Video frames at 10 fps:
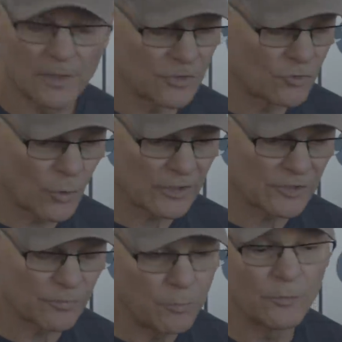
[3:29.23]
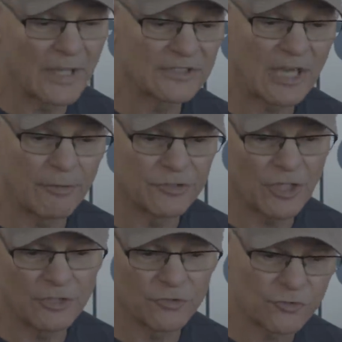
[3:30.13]
His quickness, boom, that's how he
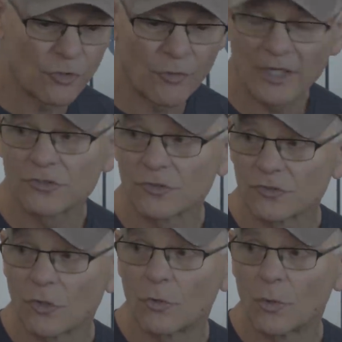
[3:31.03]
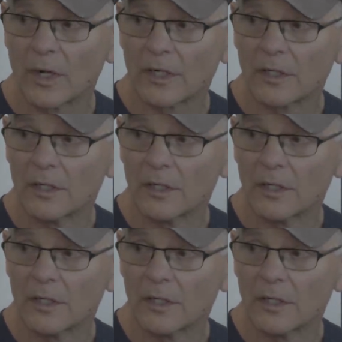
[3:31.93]
changes direction so quick.